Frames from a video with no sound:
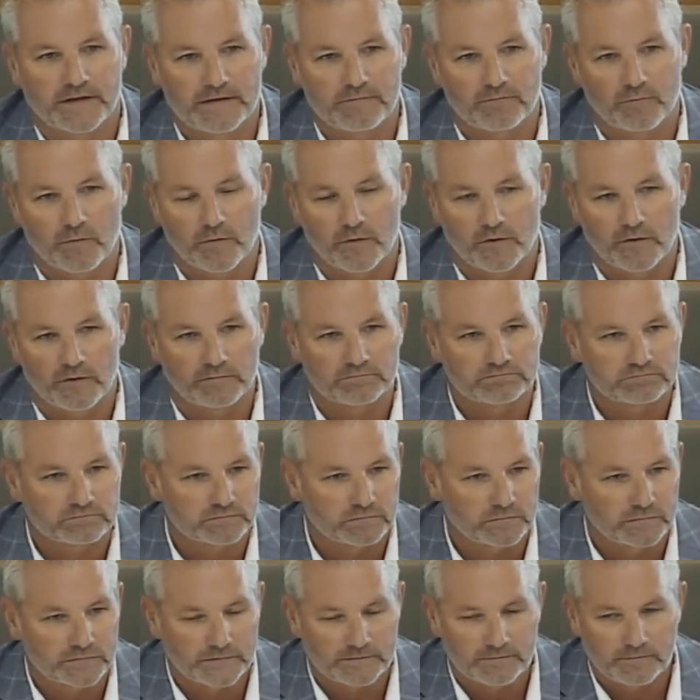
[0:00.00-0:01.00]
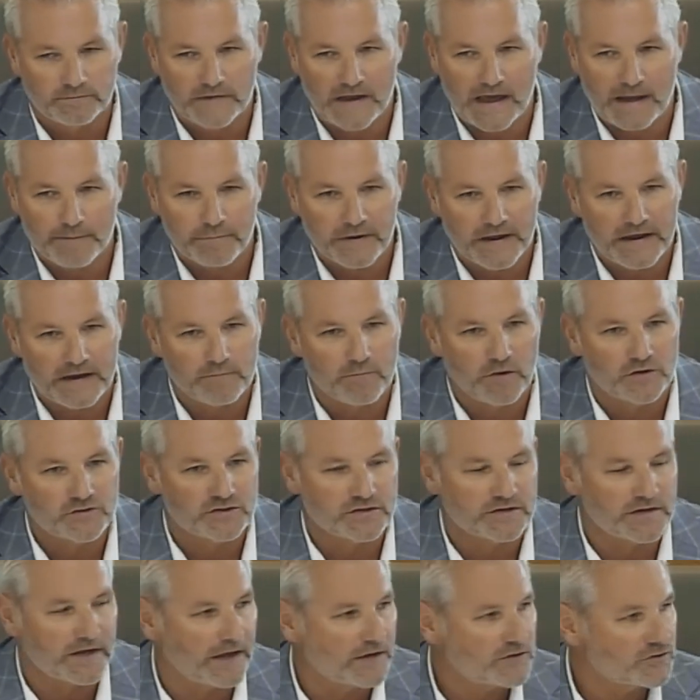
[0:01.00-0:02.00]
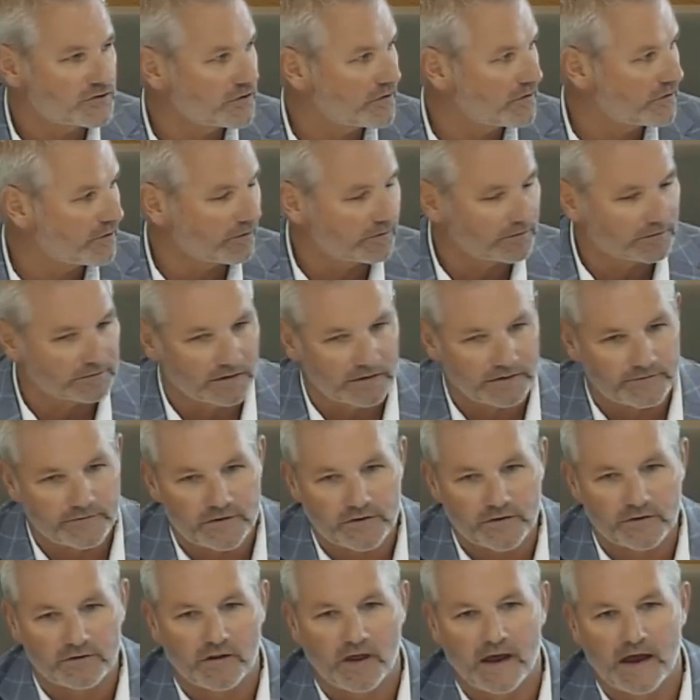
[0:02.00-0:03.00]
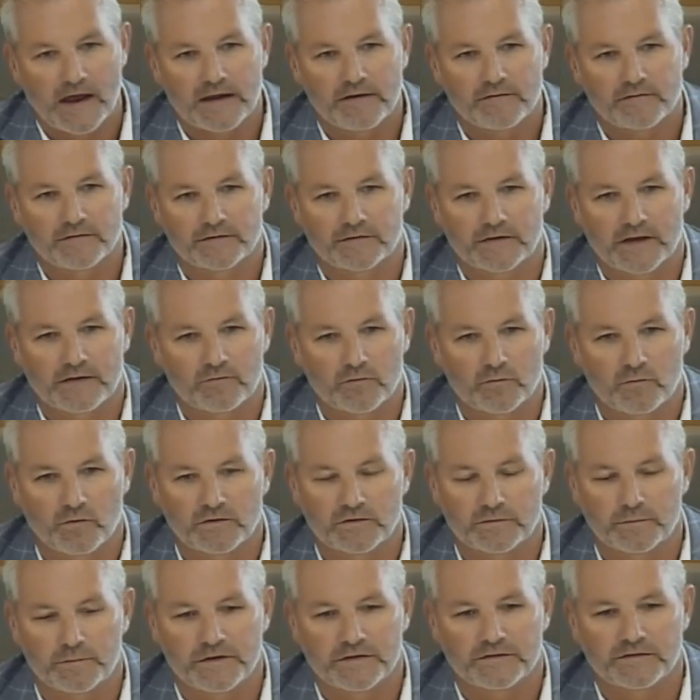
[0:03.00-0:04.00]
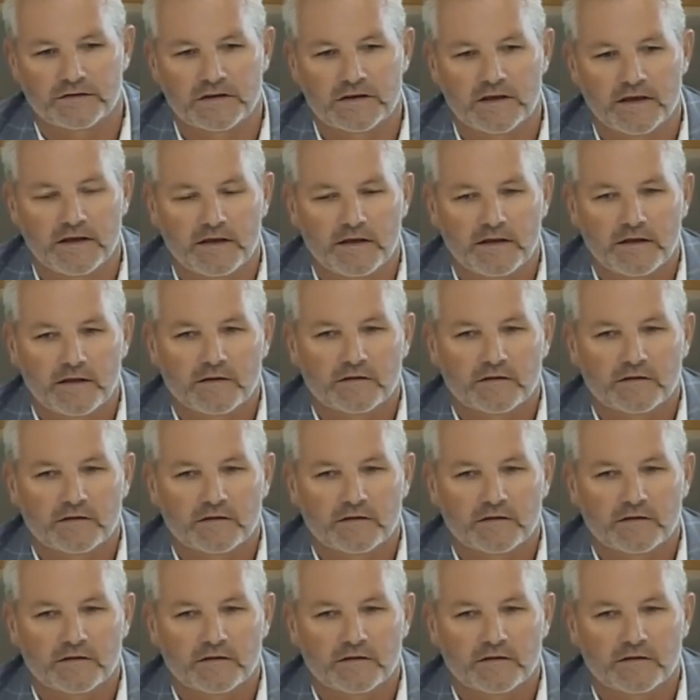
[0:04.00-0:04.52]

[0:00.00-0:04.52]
They're not paying much attention. They're living their lives. Everyone's busy.